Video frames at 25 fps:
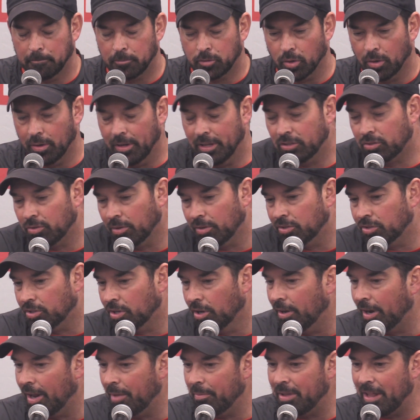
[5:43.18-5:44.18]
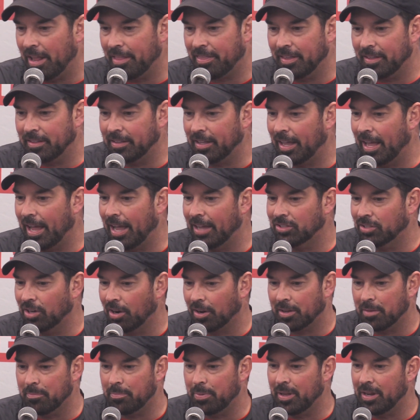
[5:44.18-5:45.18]
So it's good. I mean, I think the guys
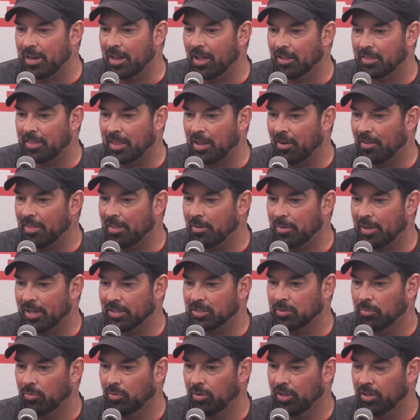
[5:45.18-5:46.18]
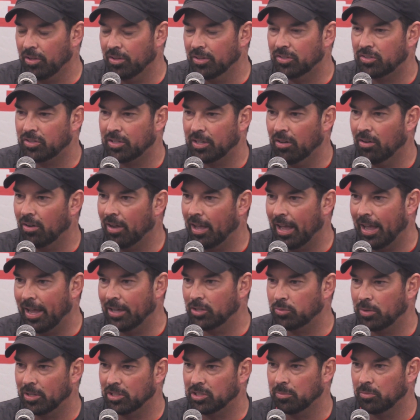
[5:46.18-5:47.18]
are competing out there. They've got some really good skill
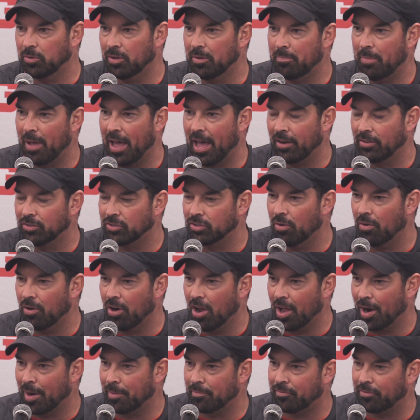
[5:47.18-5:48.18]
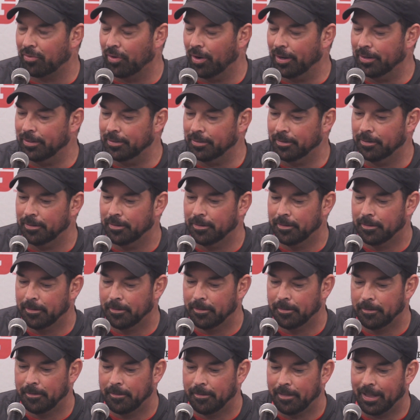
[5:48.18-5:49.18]
guys. We've got some good battles going on up front.
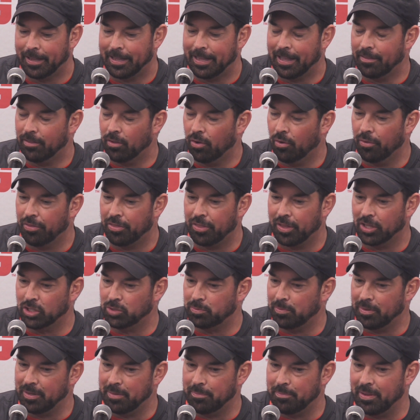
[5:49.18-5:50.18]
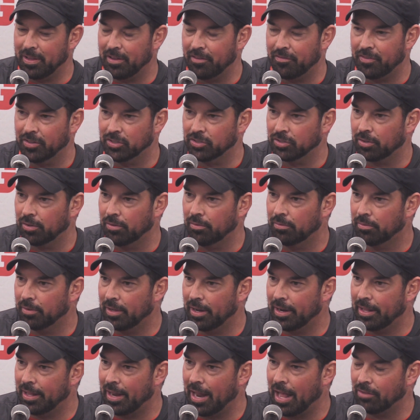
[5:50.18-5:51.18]
Again, the whole thing is being physical
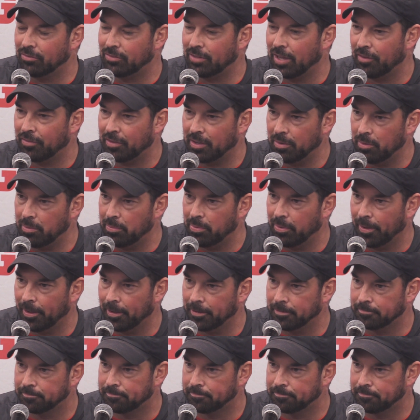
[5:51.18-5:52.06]
and how tough can we play.